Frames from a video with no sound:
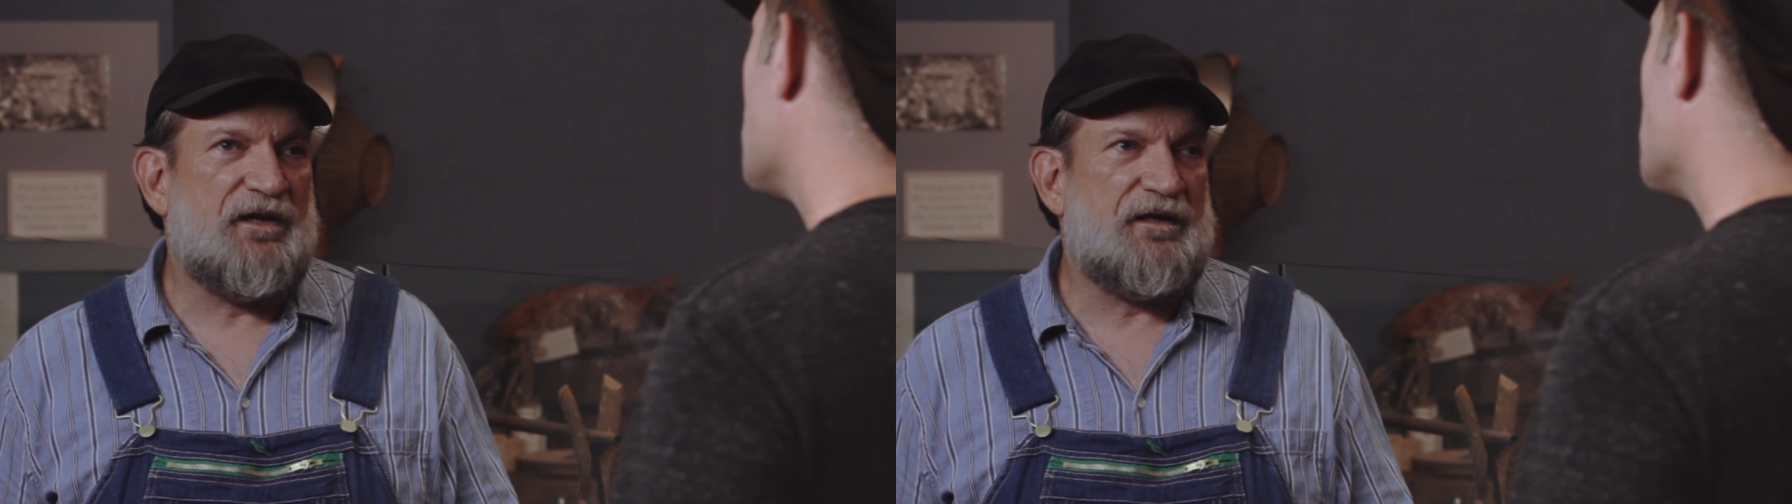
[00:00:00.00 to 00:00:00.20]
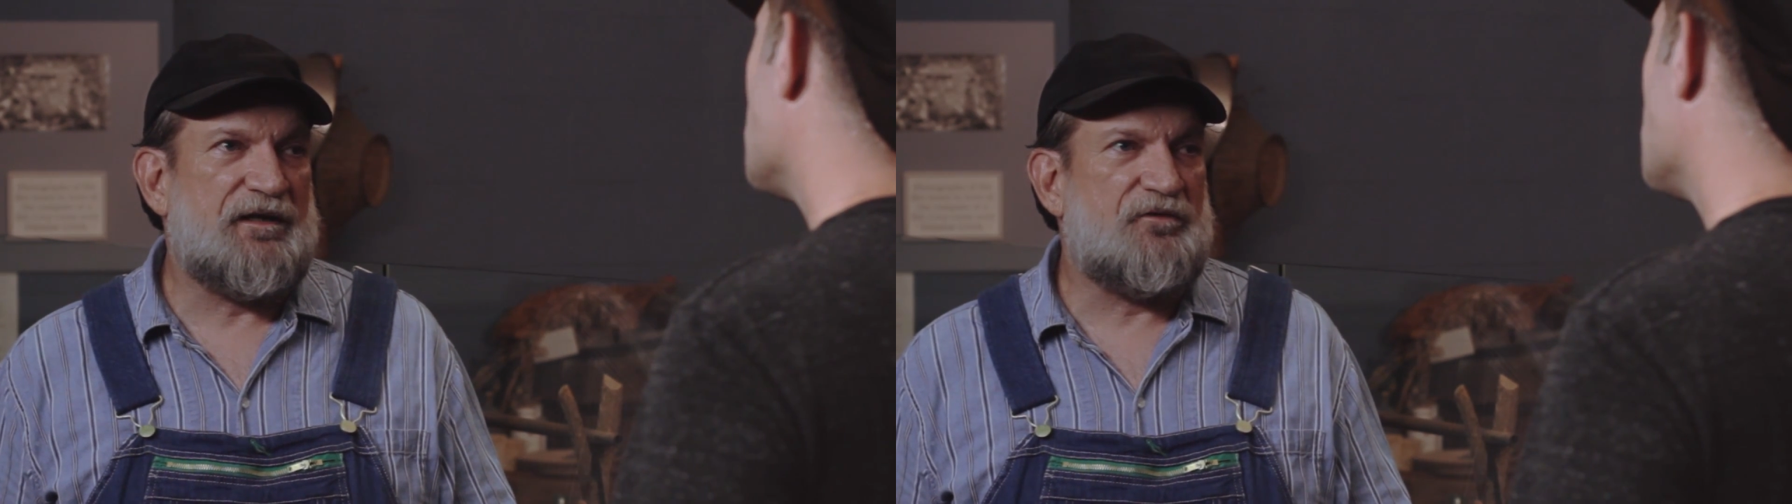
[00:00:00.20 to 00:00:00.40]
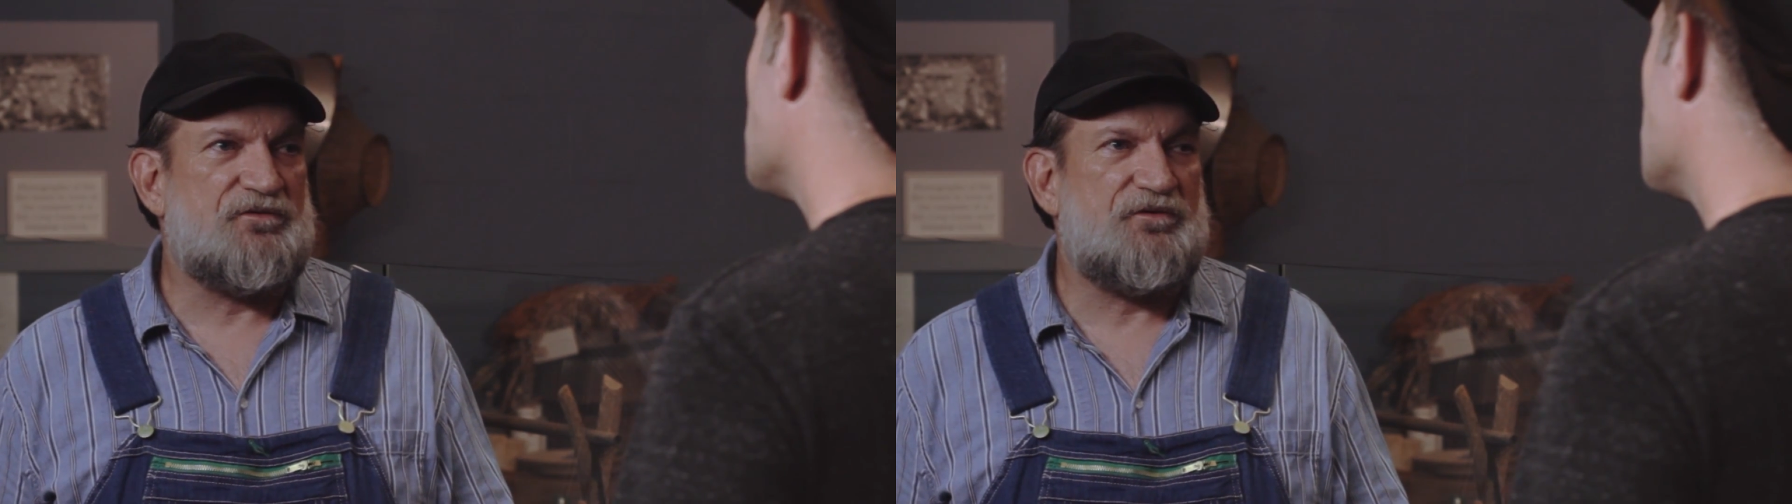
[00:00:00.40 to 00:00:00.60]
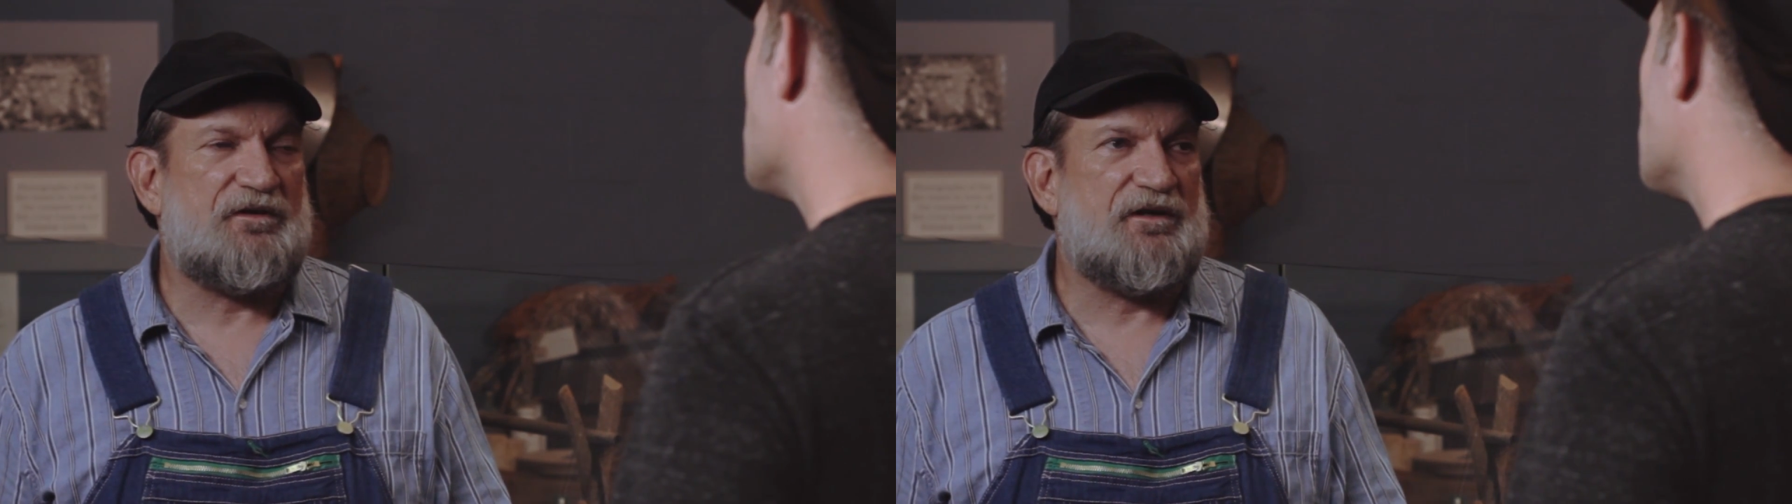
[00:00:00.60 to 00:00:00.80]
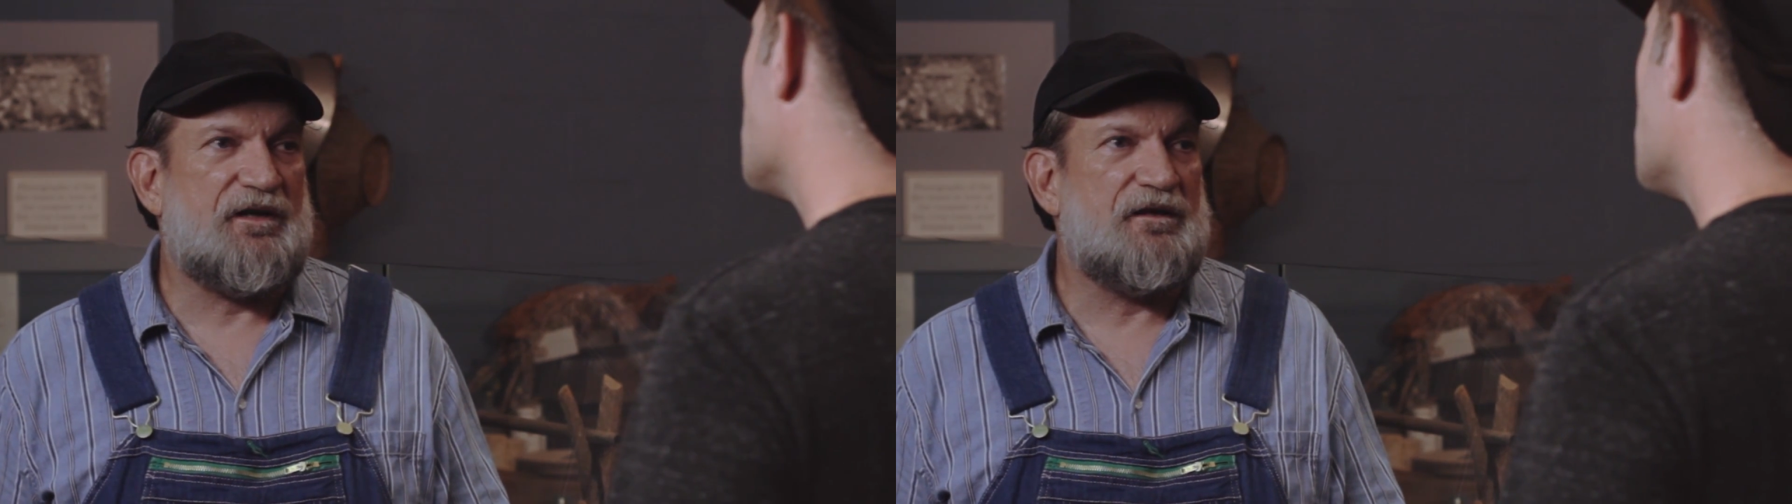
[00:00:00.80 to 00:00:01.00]
how they
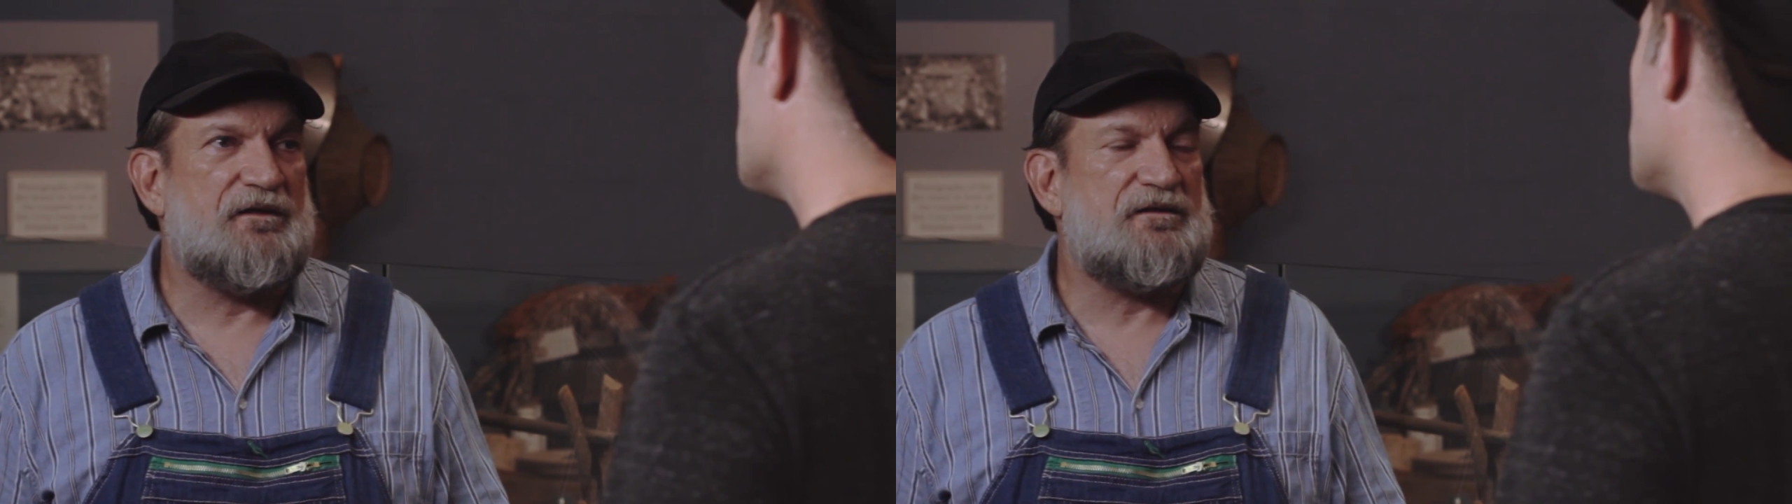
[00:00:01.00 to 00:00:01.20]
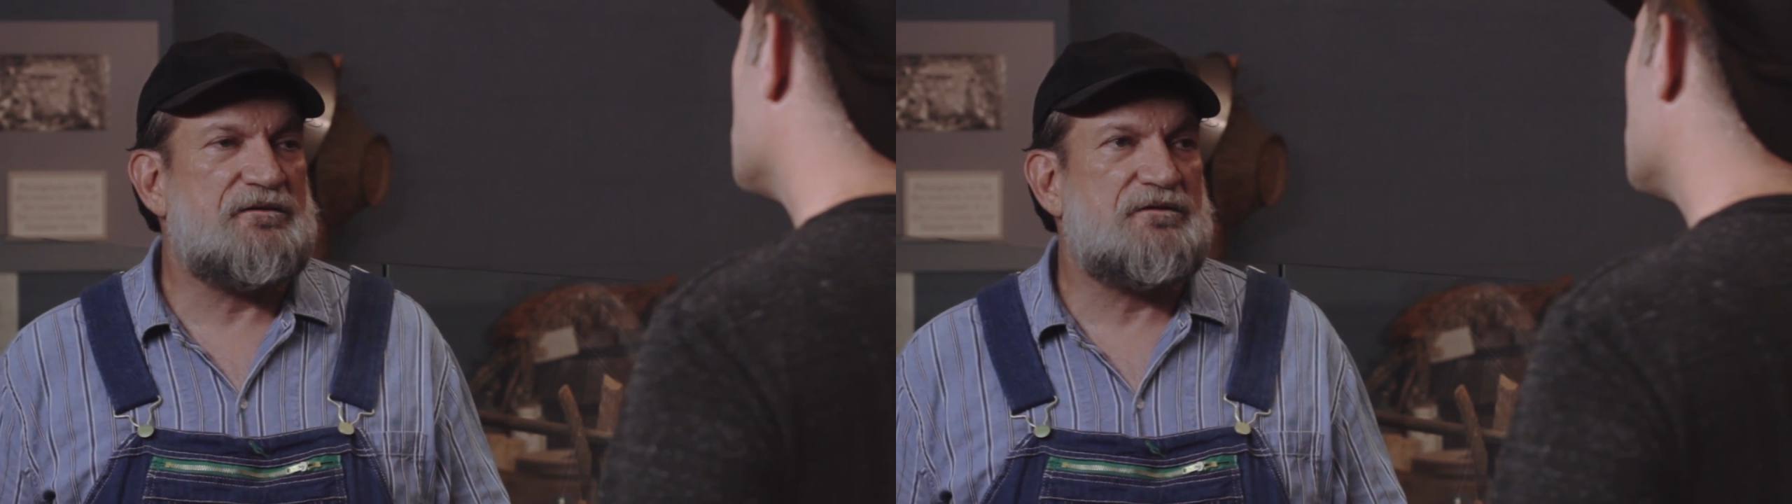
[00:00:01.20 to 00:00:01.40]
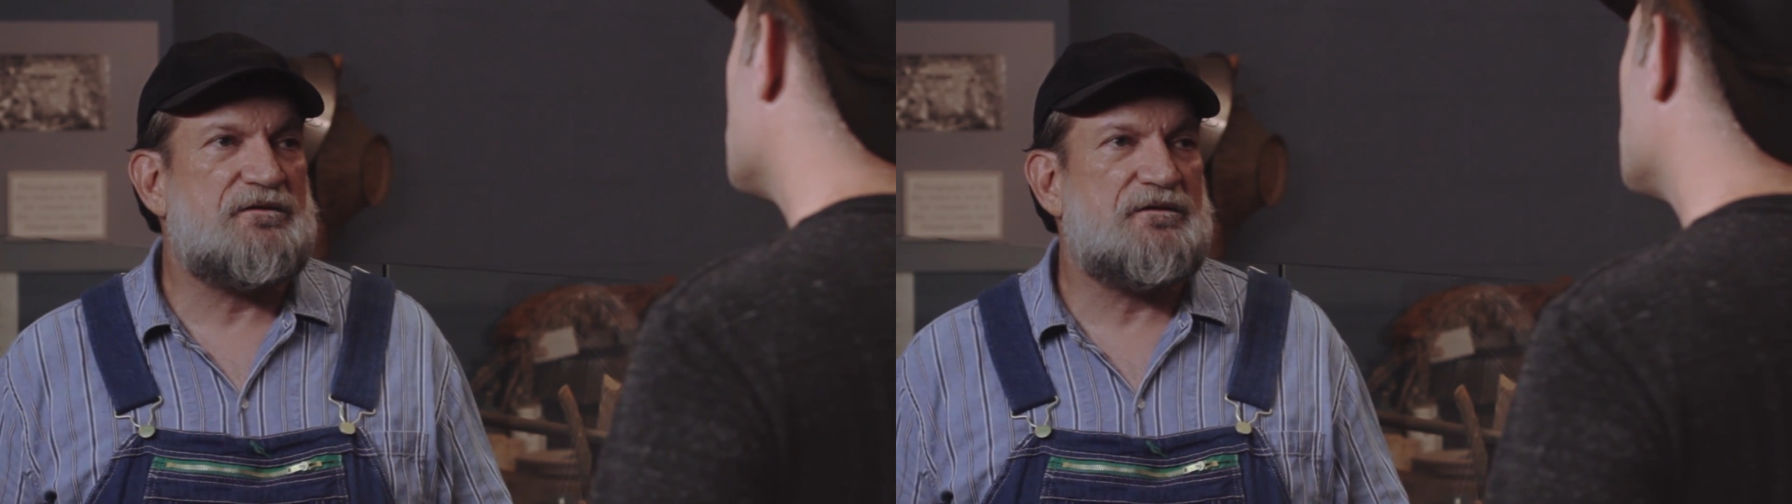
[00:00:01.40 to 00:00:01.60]
constructed their huts.